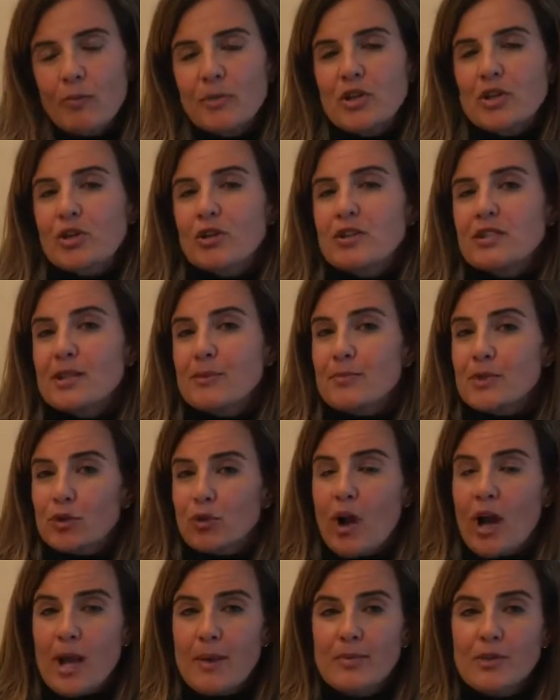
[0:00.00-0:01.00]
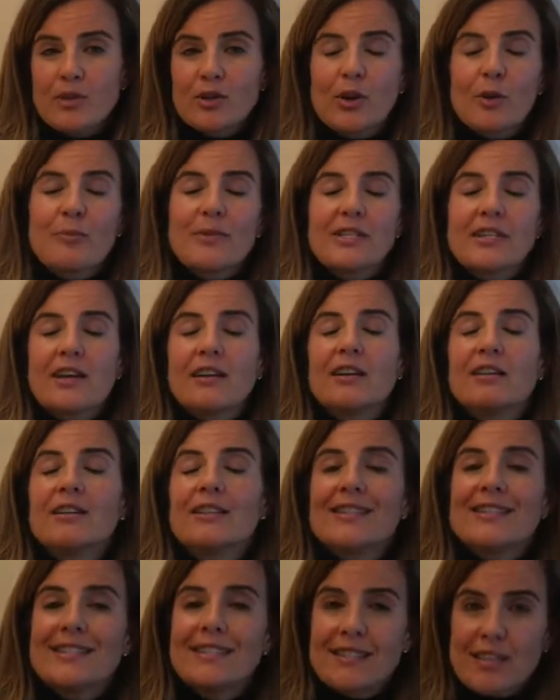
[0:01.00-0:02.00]
Be sure to subscribe so you don't miss out on
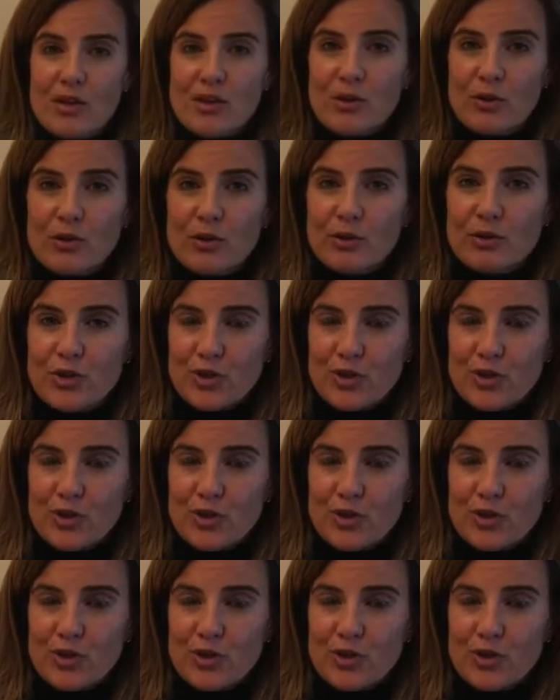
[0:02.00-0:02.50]
a single